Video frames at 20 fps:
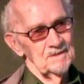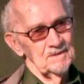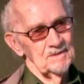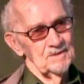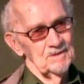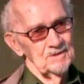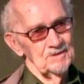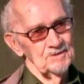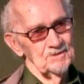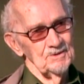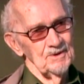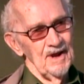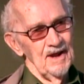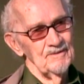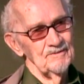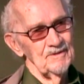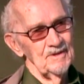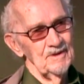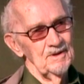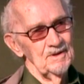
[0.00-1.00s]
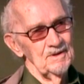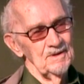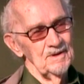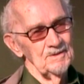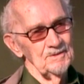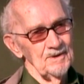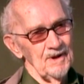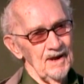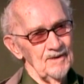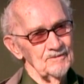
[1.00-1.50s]
course
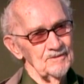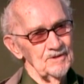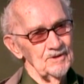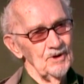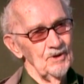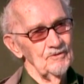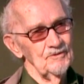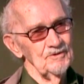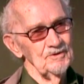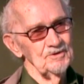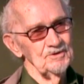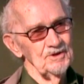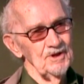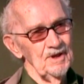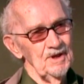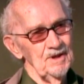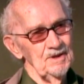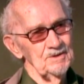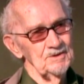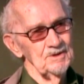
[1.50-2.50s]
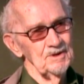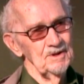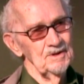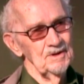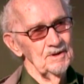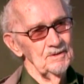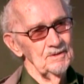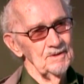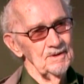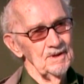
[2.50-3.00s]
travel overseas
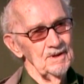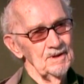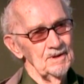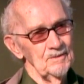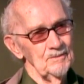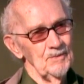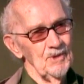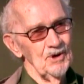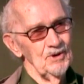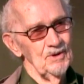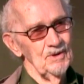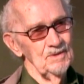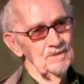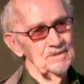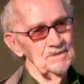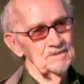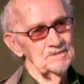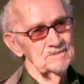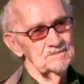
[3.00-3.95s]
in the boat.